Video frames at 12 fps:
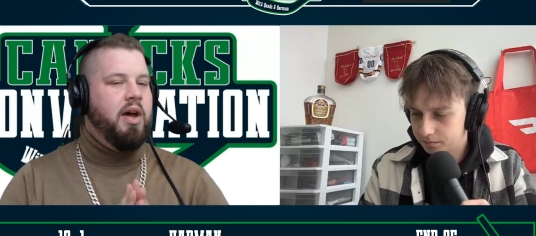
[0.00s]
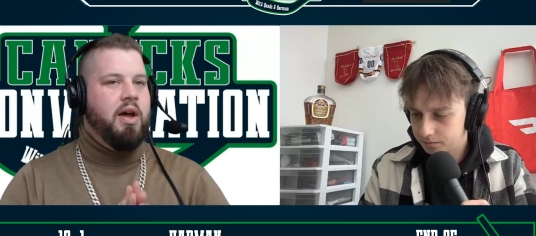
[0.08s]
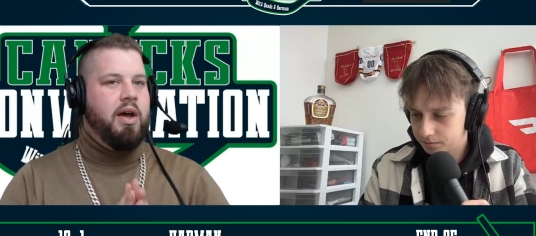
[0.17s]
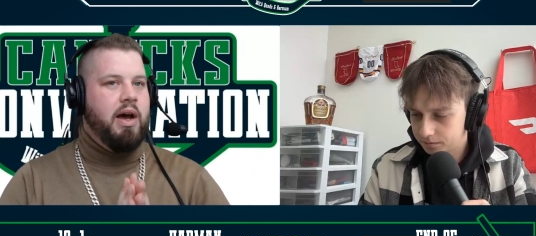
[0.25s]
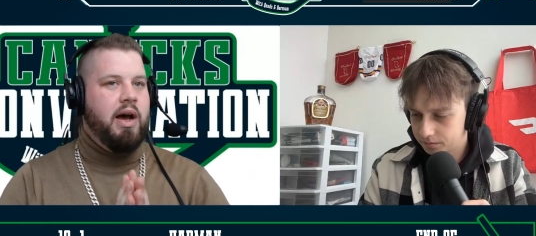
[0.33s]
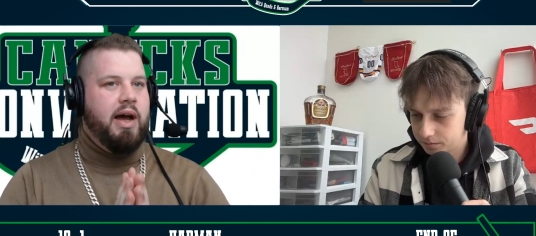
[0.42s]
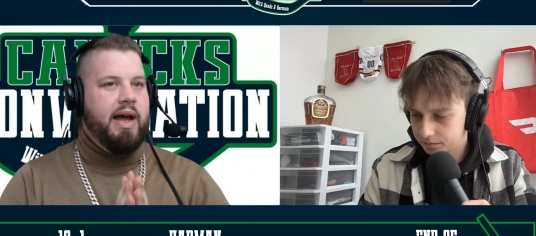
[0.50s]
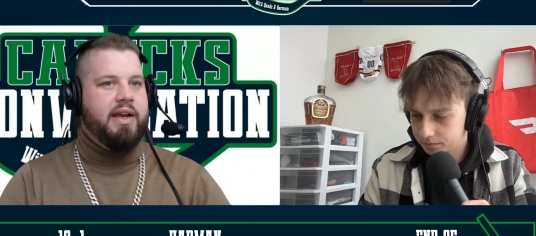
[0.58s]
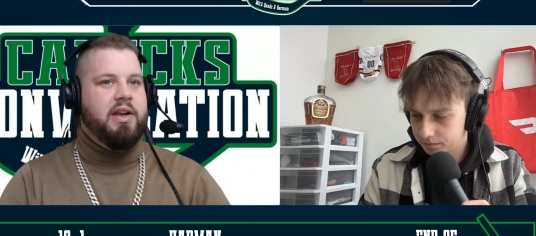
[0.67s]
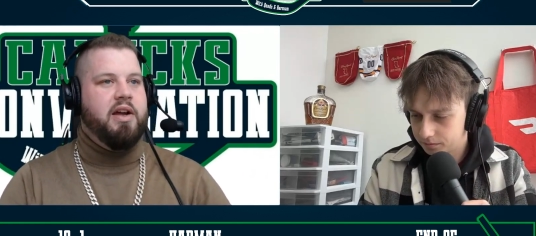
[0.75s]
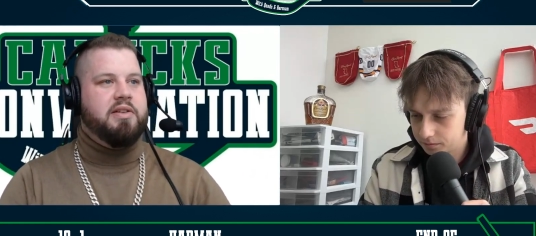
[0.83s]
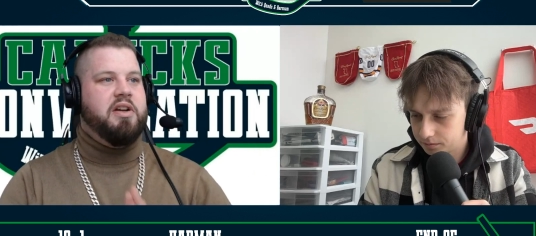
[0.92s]
Speaker 1: at
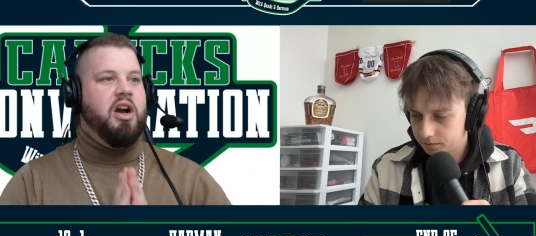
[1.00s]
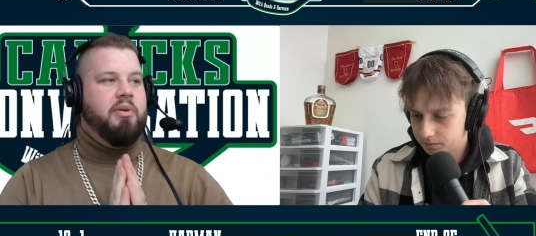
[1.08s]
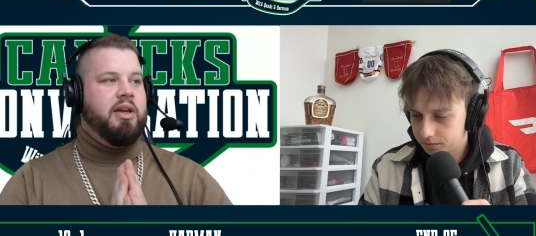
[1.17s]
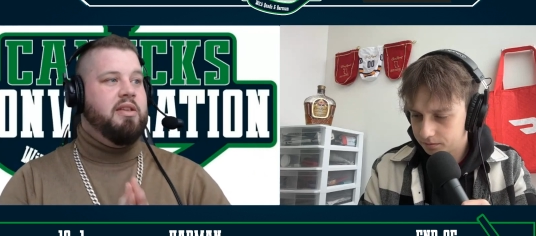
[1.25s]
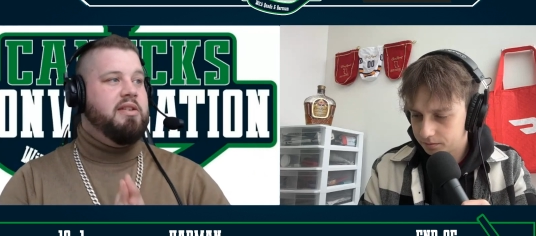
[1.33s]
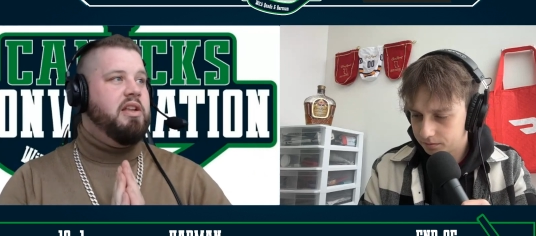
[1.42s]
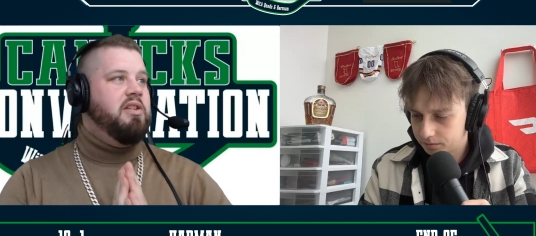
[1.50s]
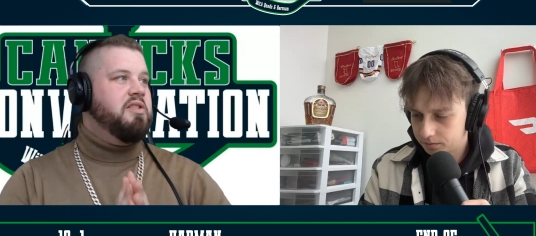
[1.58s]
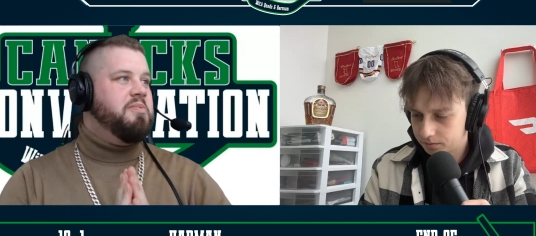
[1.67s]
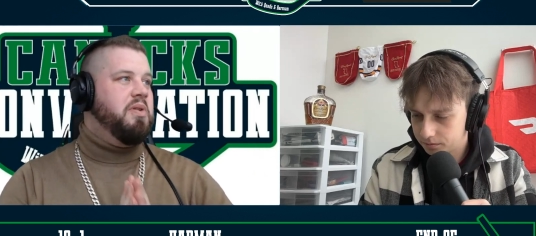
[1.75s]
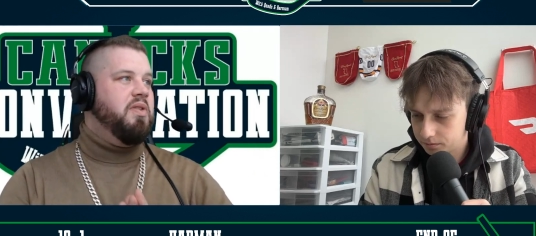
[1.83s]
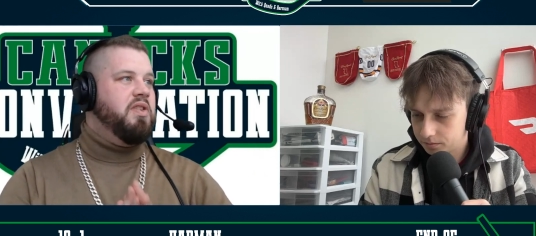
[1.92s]
Canucks Army. Continue to
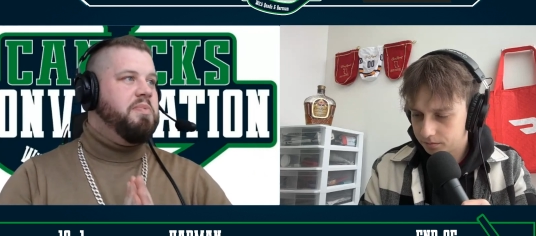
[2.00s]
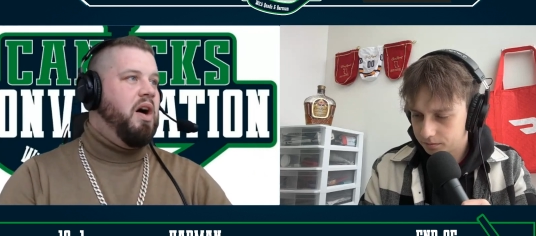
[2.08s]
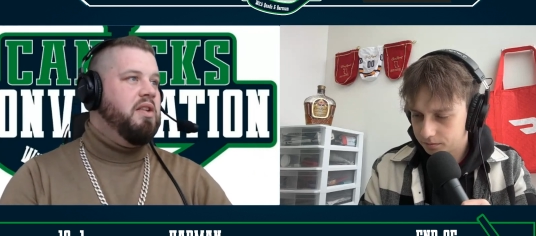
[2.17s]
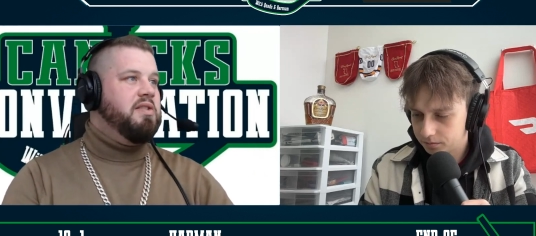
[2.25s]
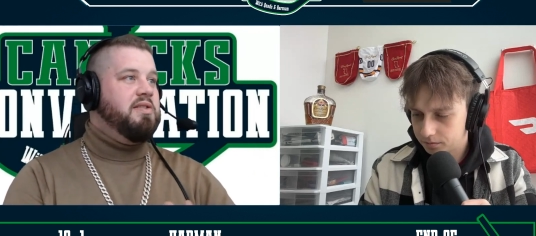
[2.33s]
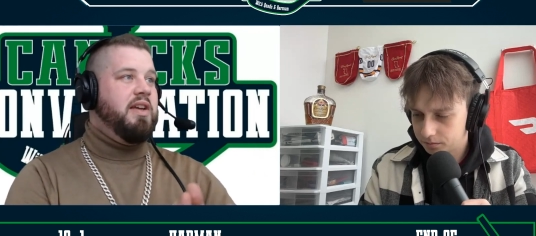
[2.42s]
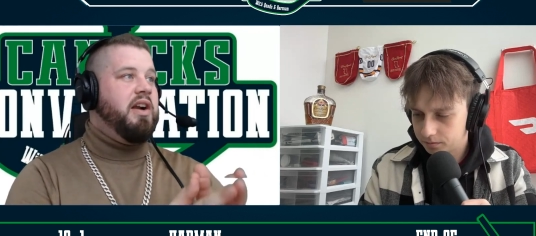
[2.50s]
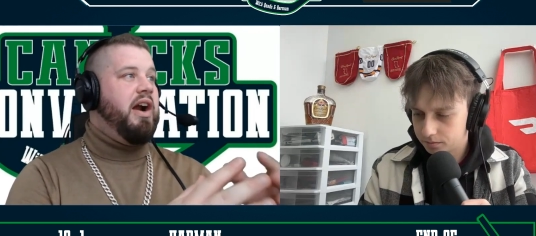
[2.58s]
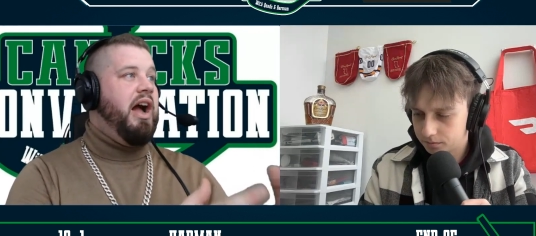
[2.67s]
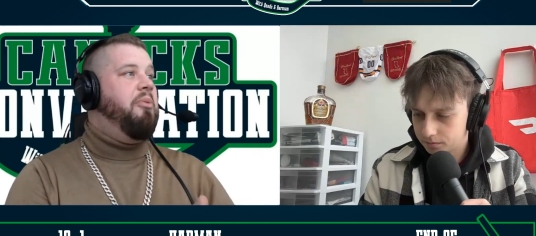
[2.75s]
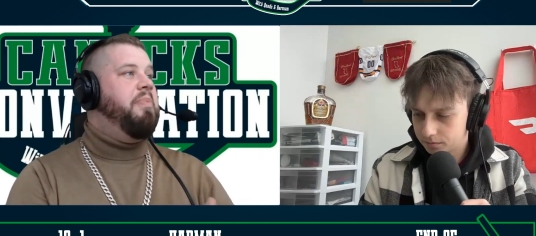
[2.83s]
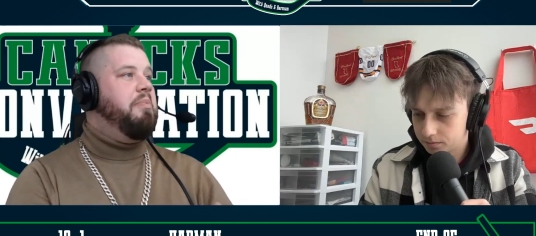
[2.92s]
support the sponsors that are
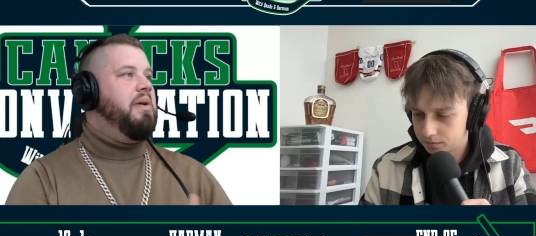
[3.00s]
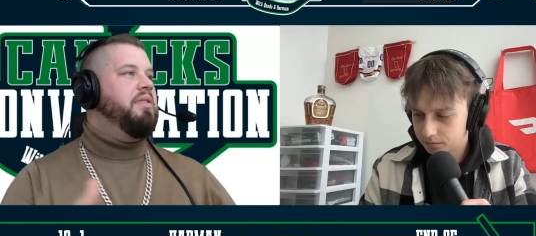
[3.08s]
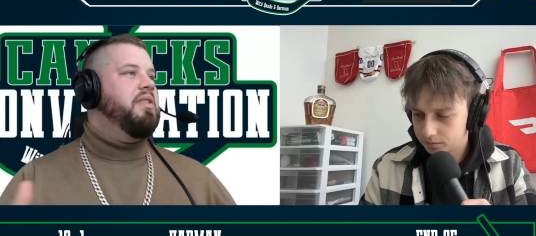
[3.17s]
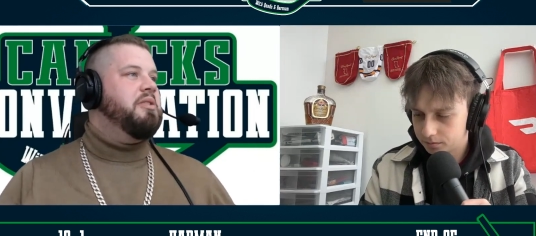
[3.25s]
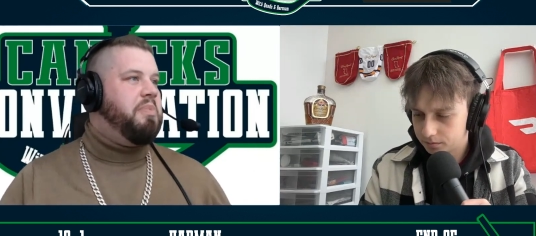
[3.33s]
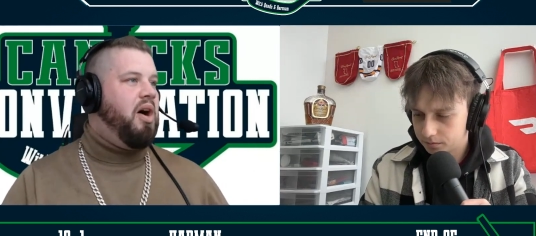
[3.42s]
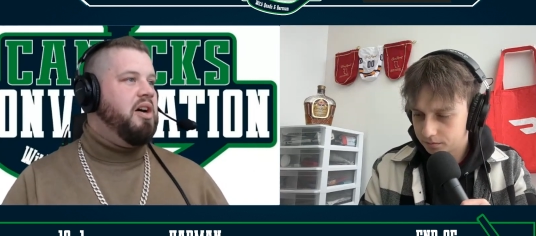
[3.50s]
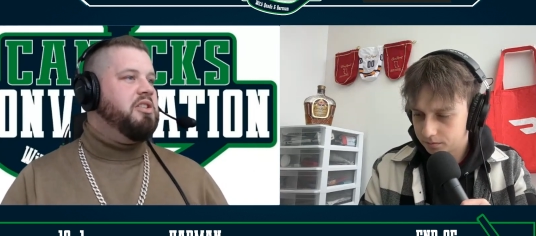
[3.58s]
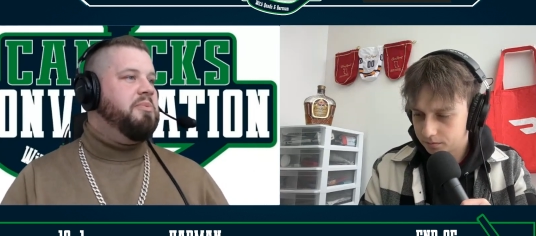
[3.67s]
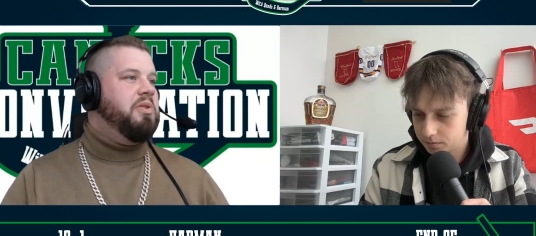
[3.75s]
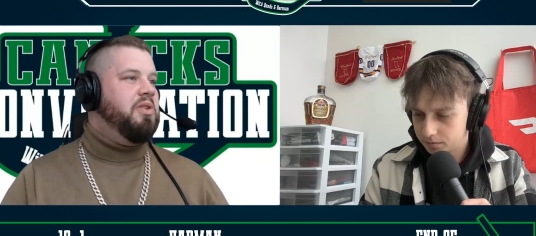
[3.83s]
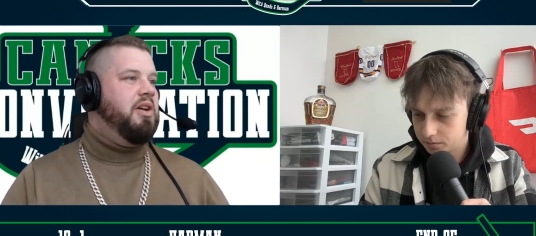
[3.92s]
helping make this
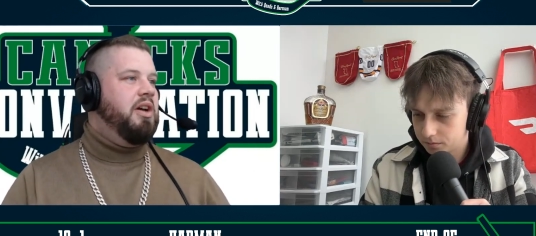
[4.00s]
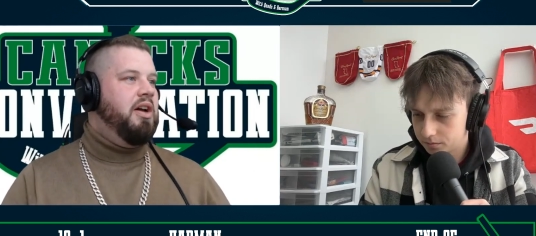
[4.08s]
possible